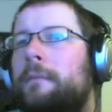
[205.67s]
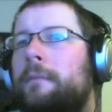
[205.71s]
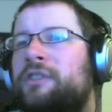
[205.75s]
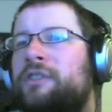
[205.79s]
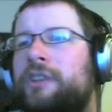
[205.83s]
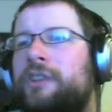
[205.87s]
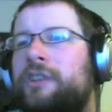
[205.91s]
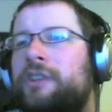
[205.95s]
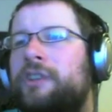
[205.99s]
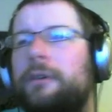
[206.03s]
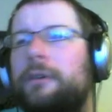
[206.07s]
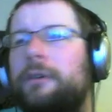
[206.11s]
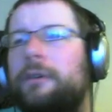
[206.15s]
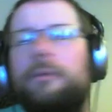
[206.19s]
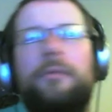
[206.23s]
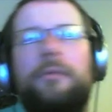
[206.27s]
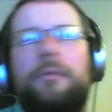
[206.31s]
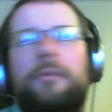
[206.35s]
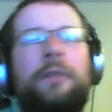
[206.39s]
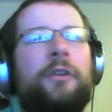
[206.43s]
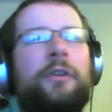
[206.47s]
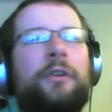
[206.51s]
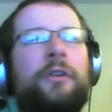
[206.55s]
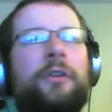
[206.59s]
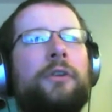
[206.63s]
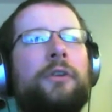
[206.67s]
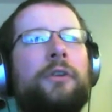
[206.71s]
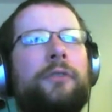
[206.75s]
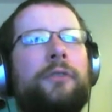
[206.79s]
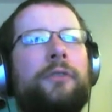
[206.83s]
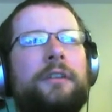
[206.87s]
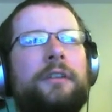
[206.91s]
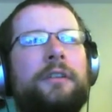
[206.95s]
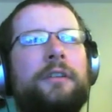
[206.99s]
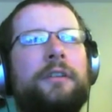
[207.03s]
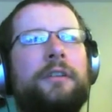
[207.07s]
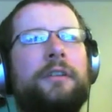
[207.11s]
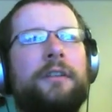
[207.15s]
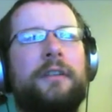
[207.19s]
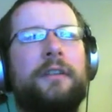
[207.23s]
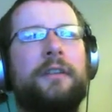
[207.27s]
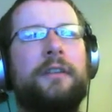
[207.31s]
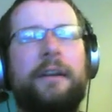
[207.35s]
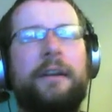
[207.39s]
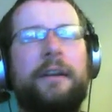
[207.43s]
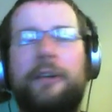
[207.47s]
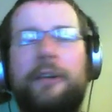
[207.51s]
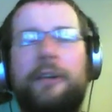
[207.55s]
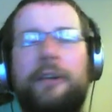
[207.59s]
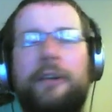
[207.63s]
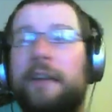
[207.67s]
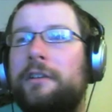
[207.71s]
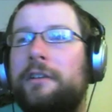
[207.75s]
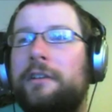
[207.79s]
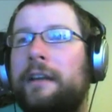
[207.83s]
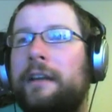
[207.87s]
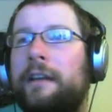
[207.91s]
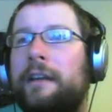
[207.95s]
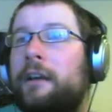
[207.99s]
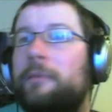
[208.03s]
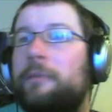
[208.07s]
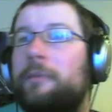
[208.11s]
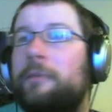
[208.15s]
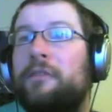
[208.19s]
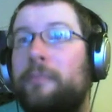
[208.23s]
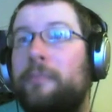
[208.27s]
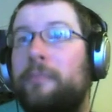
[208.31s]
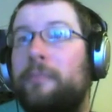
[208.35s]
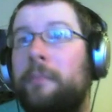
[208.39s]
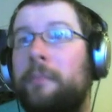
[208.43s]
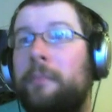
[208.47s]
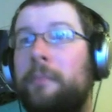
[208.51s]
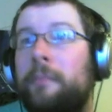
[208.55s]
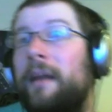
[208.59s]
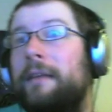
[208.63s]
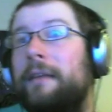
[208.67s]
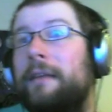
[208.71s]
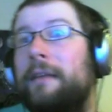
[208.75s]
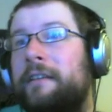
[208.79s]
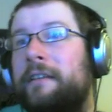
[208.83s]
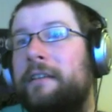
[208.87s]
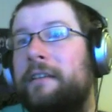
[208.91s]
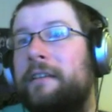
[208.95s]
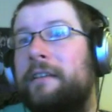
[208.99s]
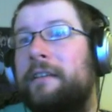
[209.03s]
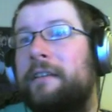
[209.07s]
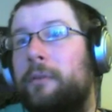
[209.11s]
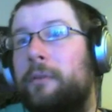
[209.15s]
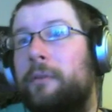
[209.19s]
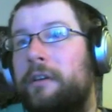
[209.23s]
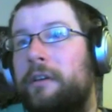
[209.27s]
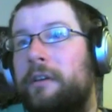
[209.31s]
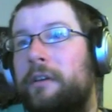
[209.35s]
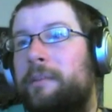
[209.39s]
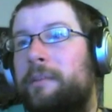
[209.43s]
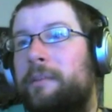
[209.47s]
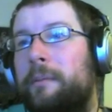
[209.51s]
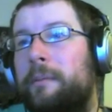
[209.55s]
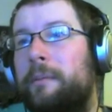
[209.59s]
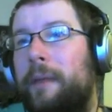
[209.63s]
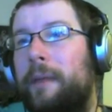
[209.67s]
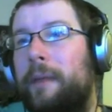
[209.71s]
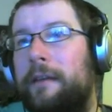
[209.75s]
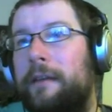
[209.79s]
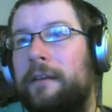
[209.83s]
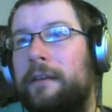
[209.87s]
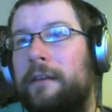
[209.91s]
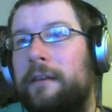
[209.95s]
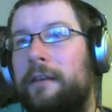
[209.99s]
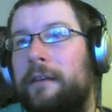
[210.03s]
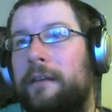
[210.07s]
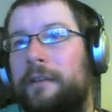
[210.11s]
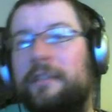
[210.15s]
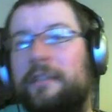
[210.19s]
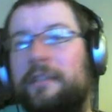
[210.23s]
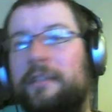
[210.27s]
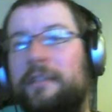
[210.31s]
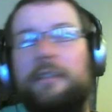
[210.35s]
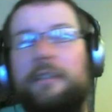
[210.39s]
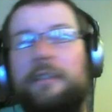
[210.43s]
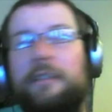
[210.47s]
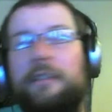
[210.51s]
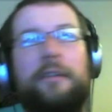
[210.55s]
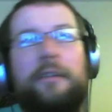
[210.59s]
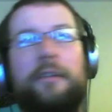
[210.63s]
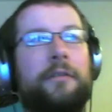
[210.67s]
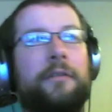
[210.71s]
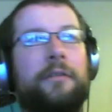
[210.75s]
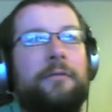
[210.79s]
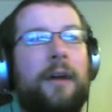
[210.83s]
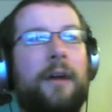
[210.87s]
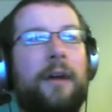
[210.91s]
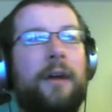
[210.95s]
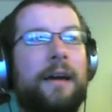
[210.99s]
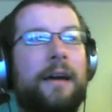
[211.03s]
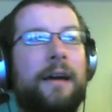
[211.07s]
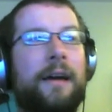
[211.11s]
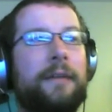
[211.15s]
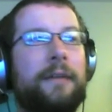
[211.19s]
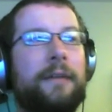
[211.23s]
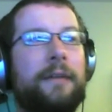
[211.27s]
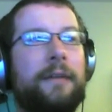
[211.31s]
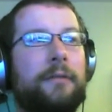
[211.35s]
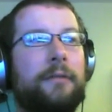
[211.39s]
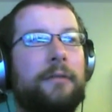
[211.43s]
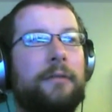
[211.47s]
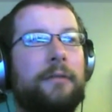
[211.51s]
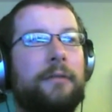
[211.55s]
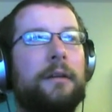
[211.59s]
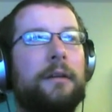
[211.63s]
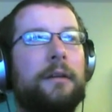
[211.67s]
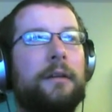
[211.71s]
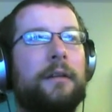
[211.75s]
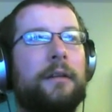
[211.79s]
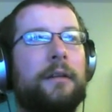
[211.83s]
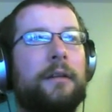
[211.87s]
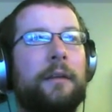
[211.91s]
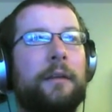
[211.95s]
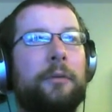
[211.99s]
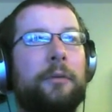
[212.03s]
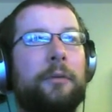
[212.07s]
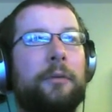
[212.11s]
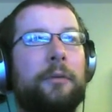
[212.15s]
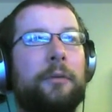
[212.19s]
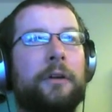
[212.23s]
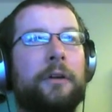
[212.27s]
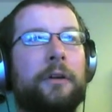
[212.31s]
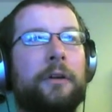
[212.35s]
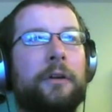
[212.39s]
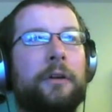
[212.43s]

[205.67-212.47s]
So other cool features inside Tracktion, it comes with Melodyne support. It's been baked into it since Tracktion 5, so that's pretty cool.